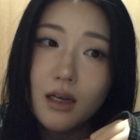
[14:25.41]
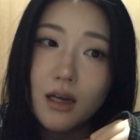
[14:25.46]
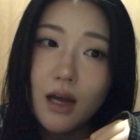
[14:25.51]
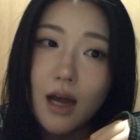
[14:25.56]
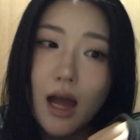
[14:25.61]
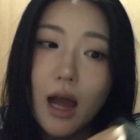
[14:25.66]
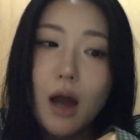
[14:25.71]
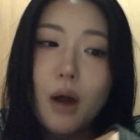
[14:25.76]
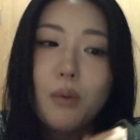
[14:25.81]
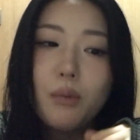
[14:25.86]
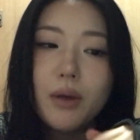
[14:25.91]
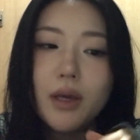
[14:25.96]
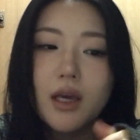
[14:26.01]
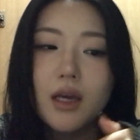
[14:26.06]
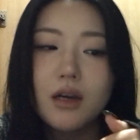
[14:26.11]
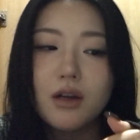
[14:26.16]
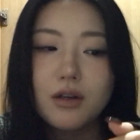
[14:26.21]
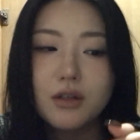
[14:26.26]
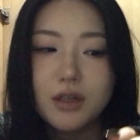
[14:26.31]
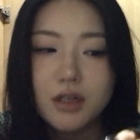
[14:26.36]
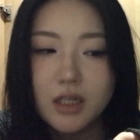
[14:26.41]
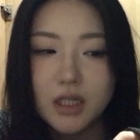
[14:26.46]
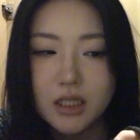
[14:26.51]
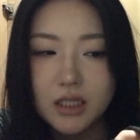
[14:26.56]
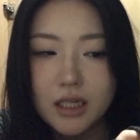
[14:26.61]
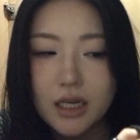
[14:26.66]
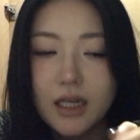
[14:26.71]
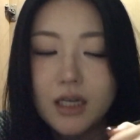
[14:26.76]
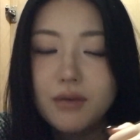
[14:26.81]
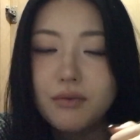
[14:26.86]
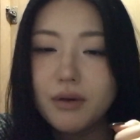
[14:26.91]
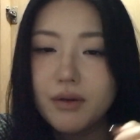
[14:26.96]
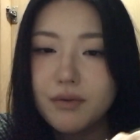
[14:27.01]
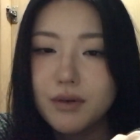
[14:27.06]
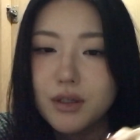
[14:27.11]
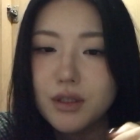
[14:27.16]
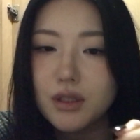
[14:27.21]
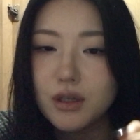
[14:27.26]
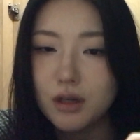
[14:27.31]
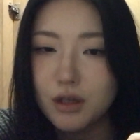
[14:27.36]
how we can understand
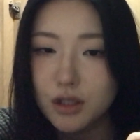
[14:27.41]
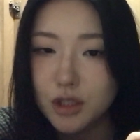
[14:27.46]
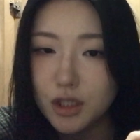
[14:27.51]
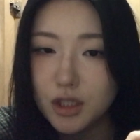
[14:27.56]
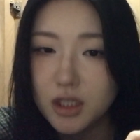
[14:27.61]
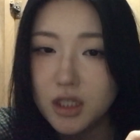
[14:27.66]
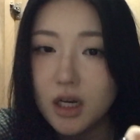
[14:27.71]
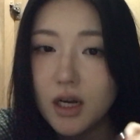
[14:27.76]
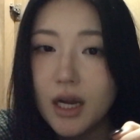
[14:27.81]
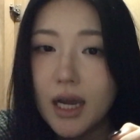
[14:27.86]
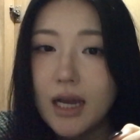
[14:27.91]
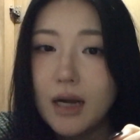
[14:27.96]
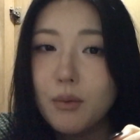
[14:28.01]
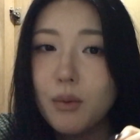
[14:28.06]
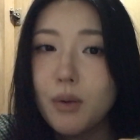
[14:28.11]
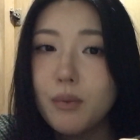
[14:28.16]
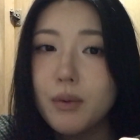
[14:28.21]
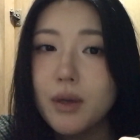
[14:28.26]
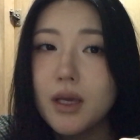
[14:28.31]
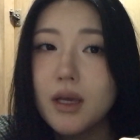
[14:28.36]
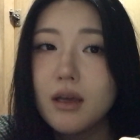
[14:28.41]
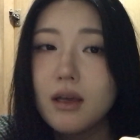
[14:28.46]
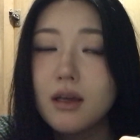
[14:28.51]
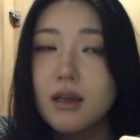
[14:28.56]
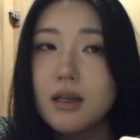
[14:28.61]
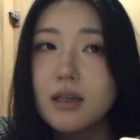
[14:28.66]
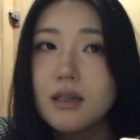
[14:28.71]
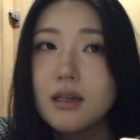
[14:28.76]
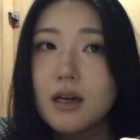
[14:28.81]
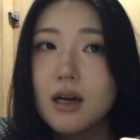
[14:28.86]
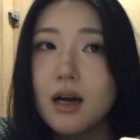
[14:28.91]
reverse culture shock and what we